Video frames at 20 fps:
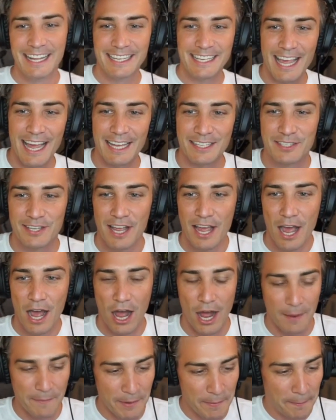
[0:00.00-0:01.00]
Yes,
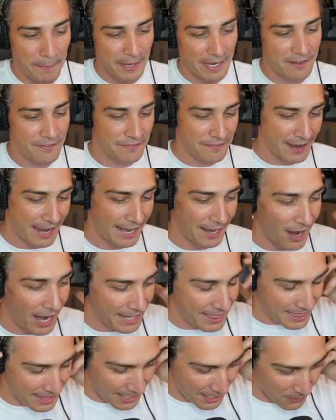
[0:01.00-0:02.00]
I'm a big fan. I
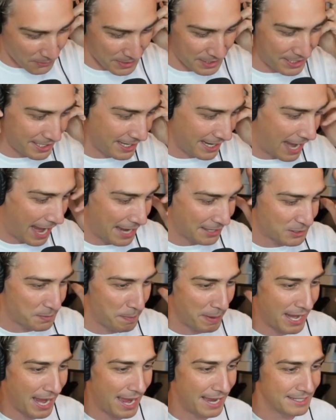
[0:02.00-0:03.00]
think it was the
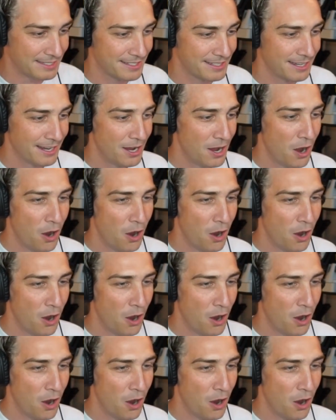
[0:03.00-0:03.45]
SBS